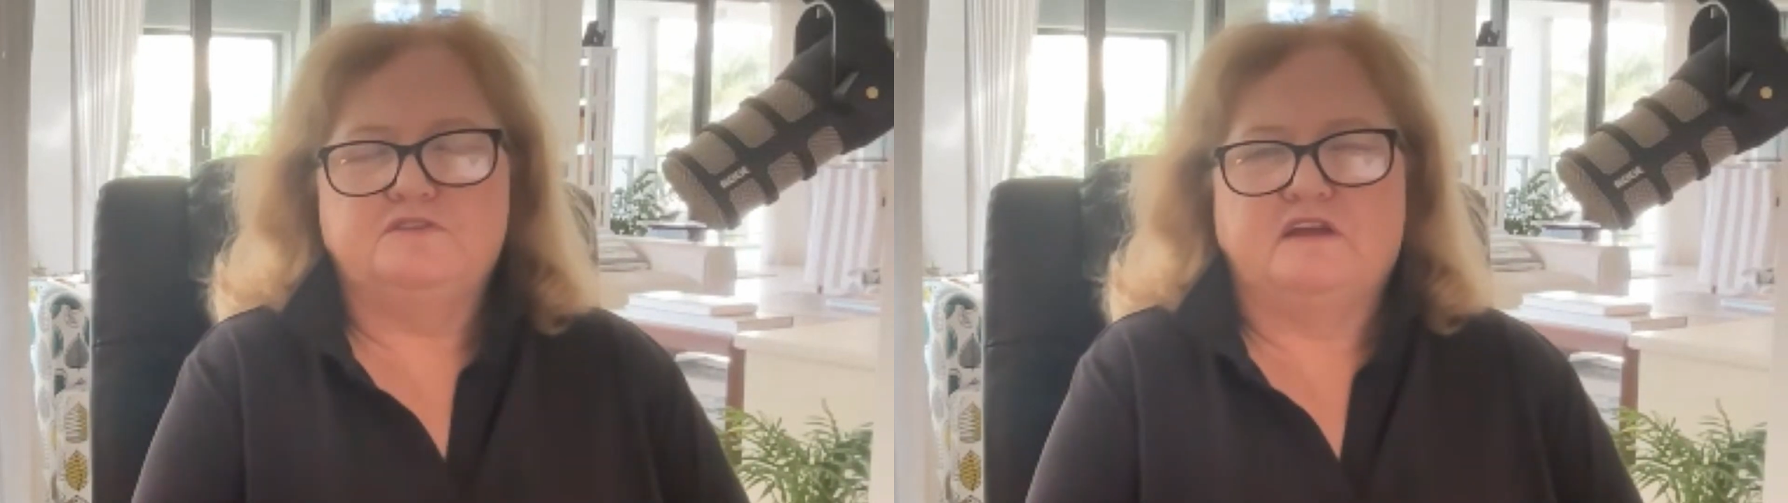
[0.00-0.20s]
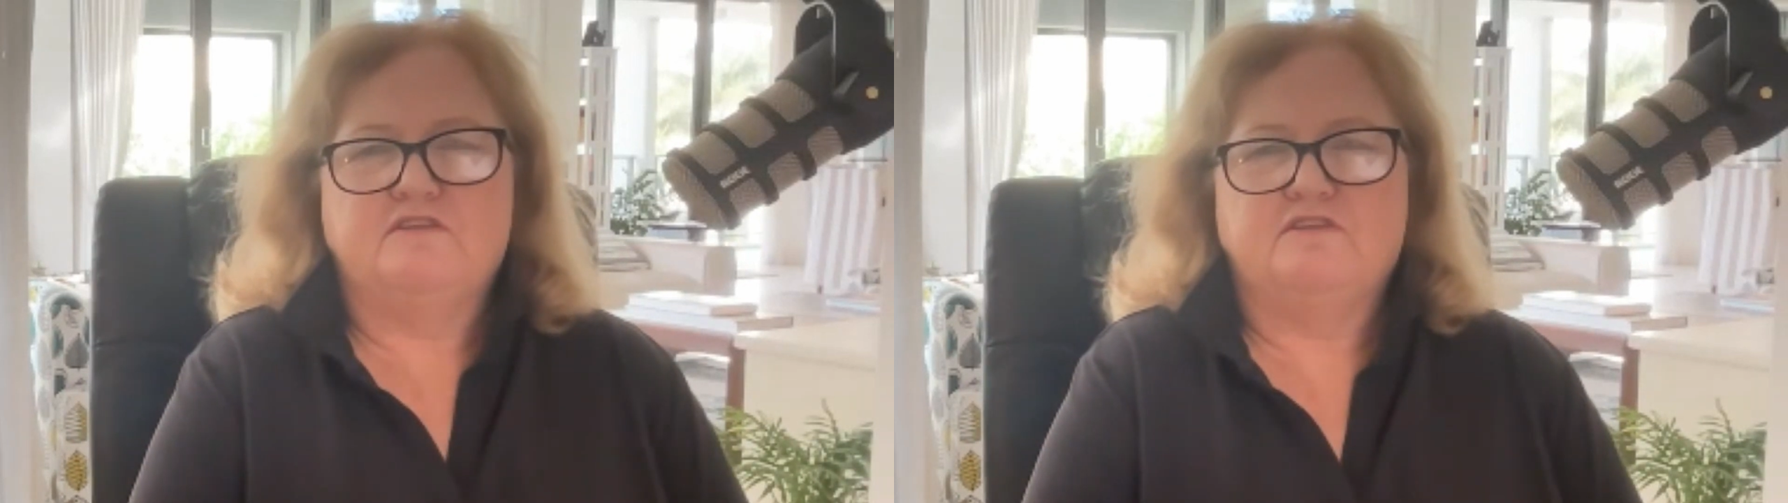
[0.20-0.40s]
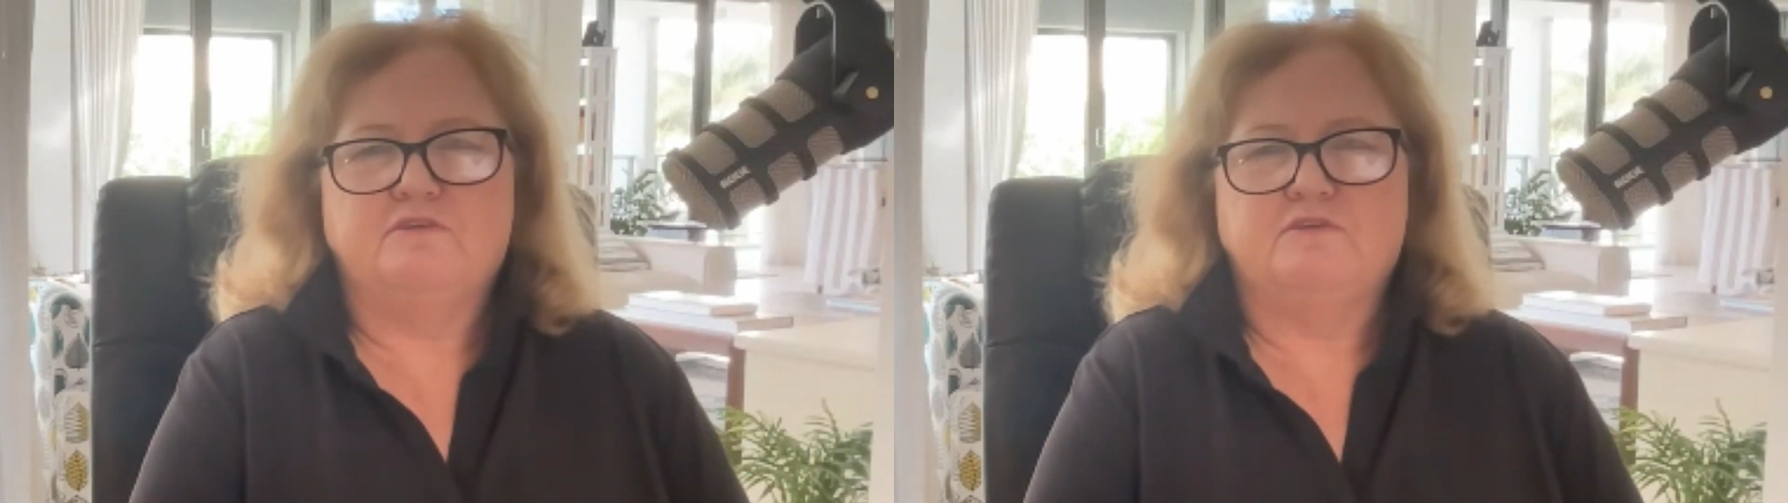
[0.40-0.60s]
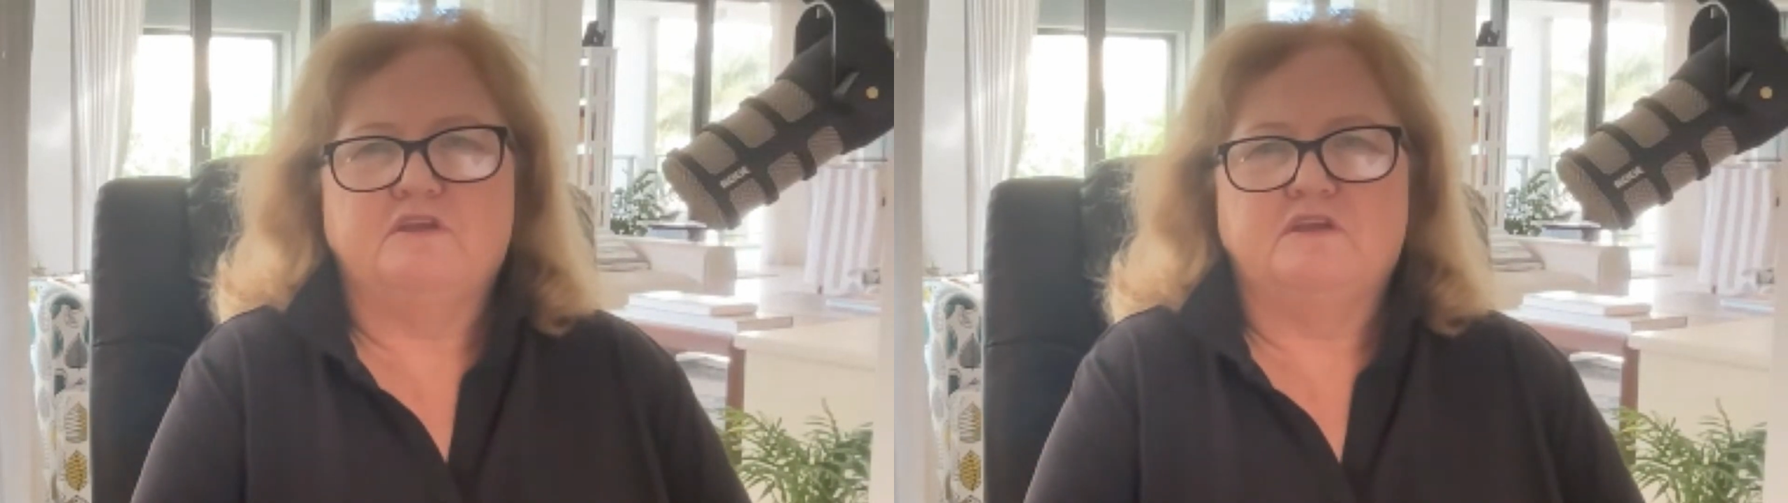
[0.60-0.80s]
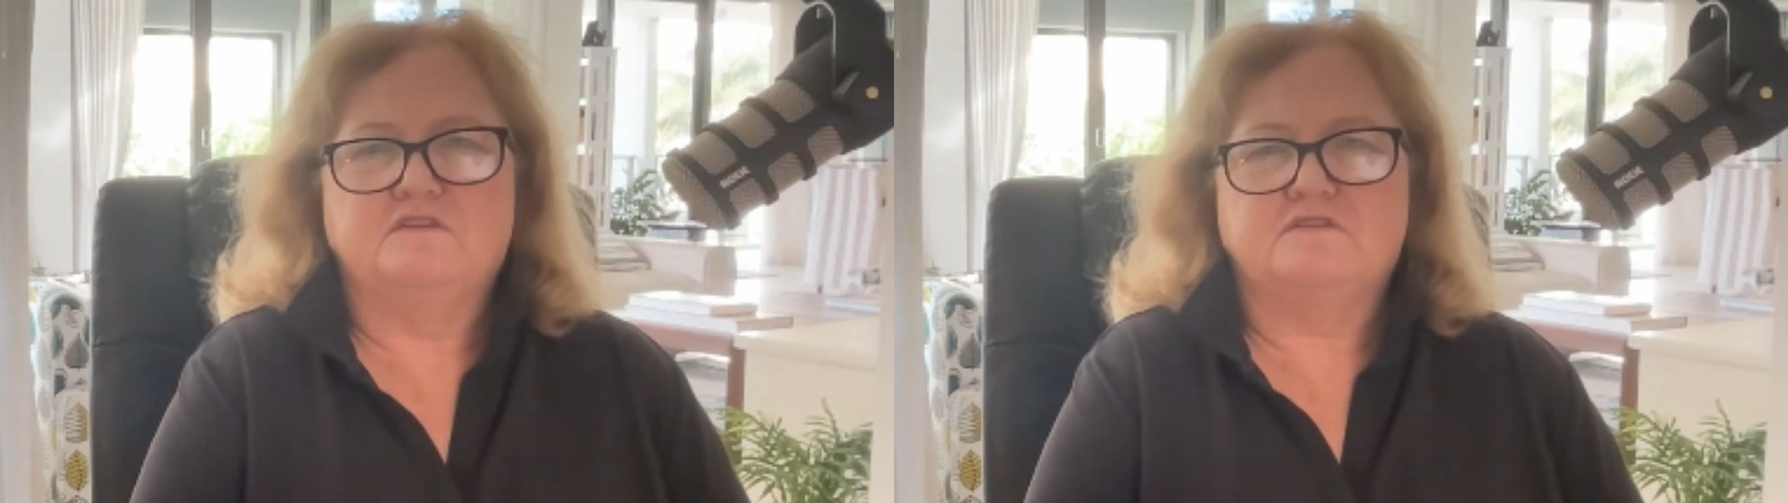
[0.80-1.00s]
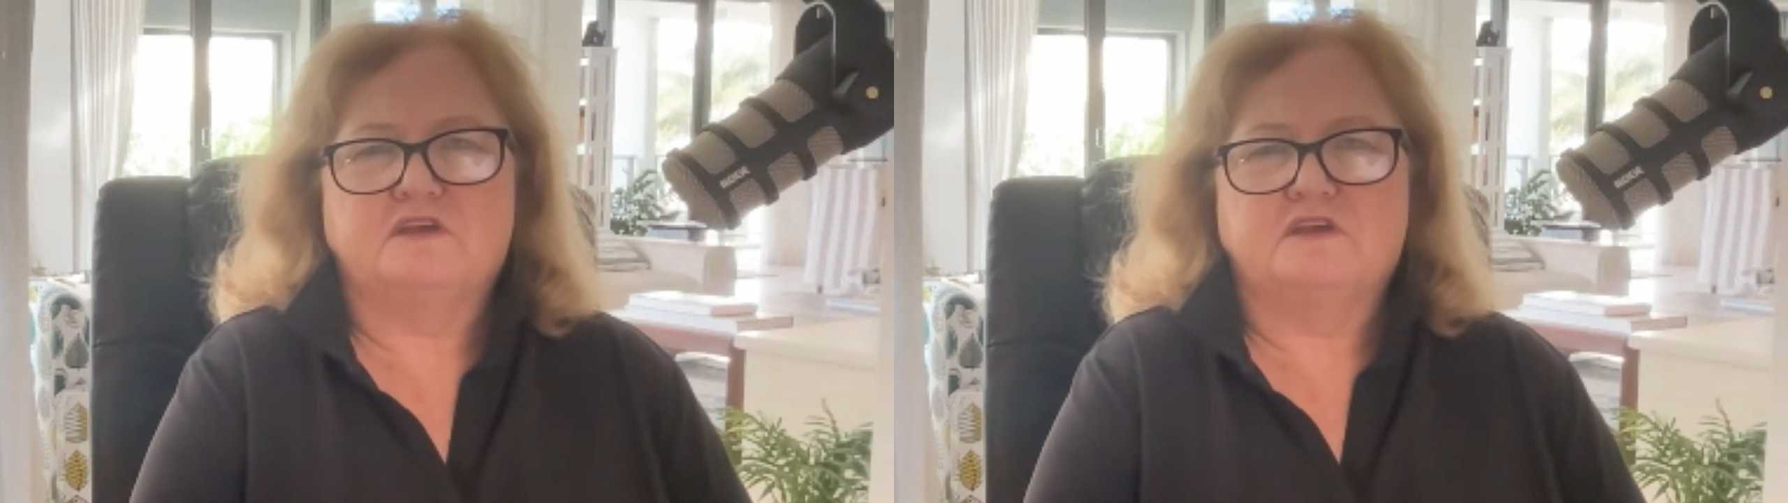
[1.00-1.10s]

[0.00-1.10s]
say, 30 years